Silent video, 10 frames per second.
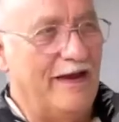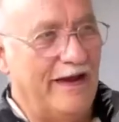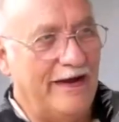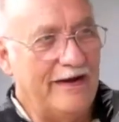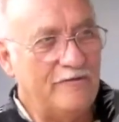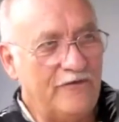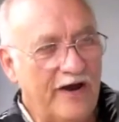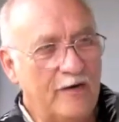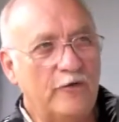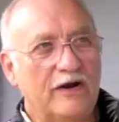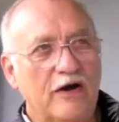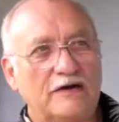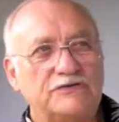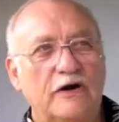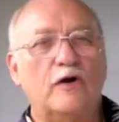And in Fram, we
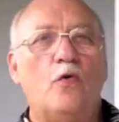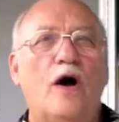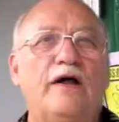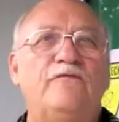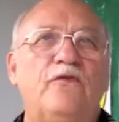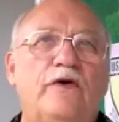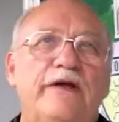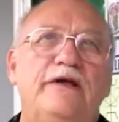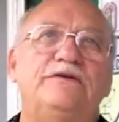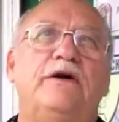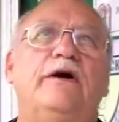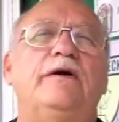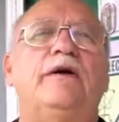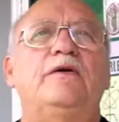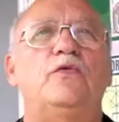lost our quad 40s, our
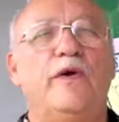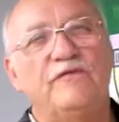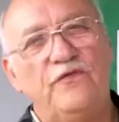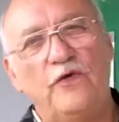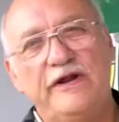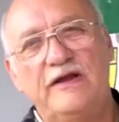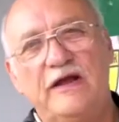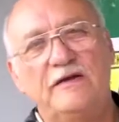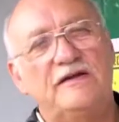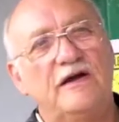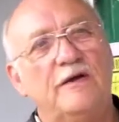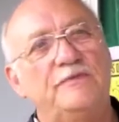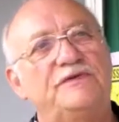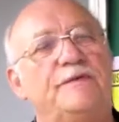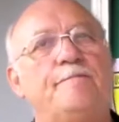twin 40 gun
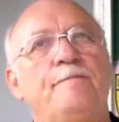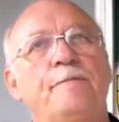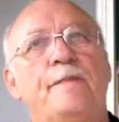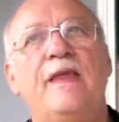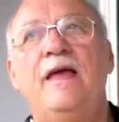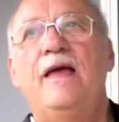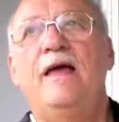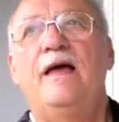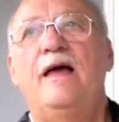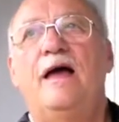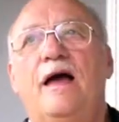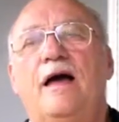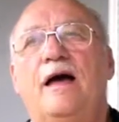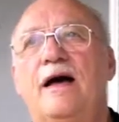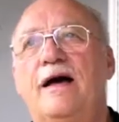tubs.
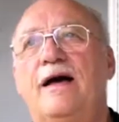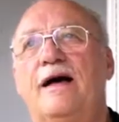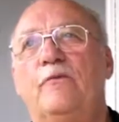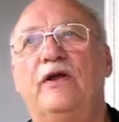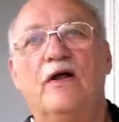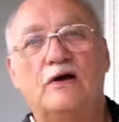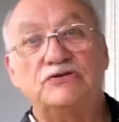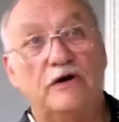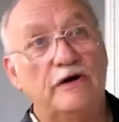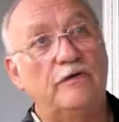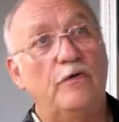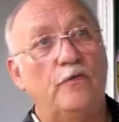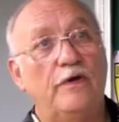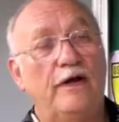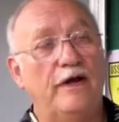We lost our
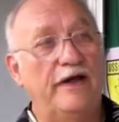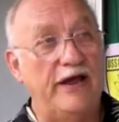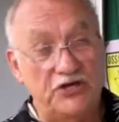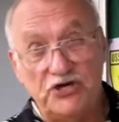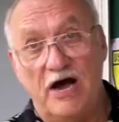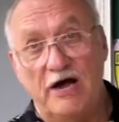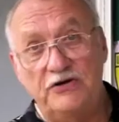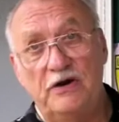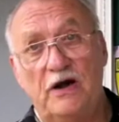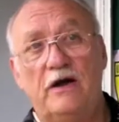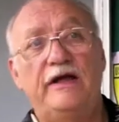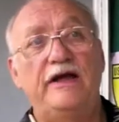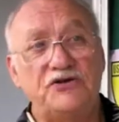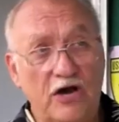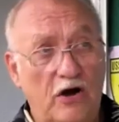hedgehog
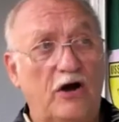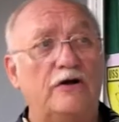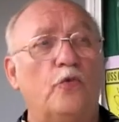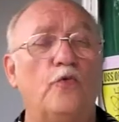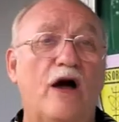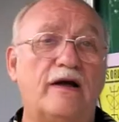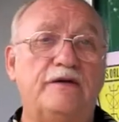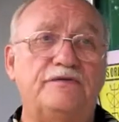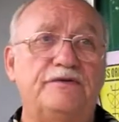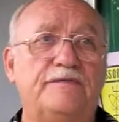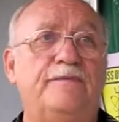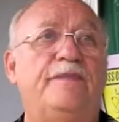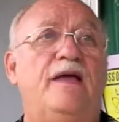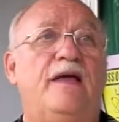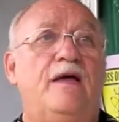rockets,
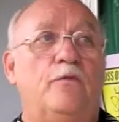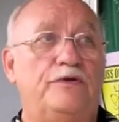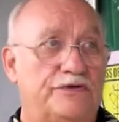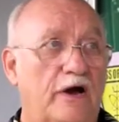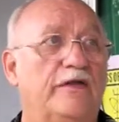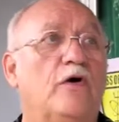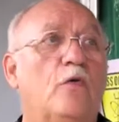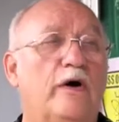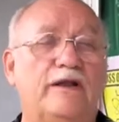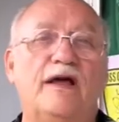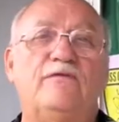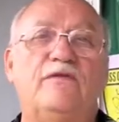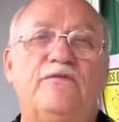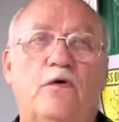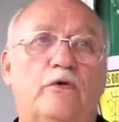which are on the 01
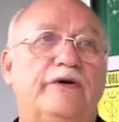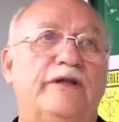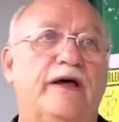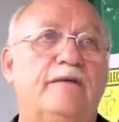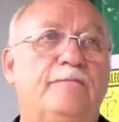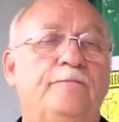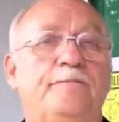level forward then.